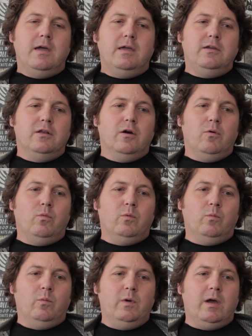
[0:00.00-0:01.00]
You know,
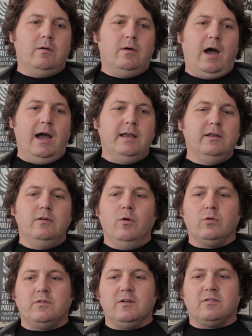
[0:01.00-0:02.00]
we, I didn't know
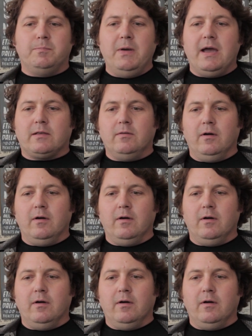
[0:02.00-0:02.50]
what to expect.